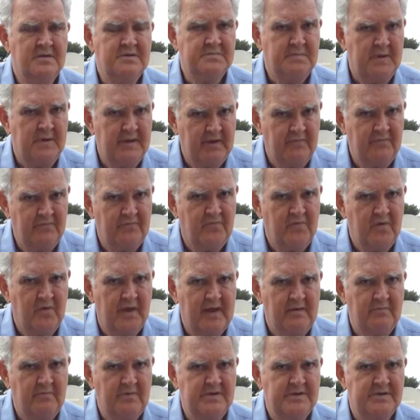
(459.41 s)
Speaking 4
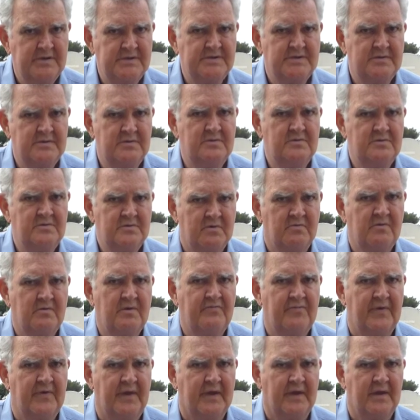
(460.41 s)
languages,
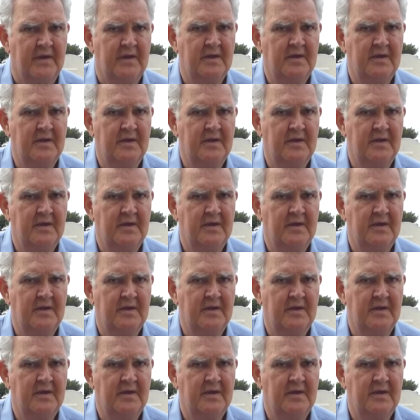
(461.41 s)
terrific.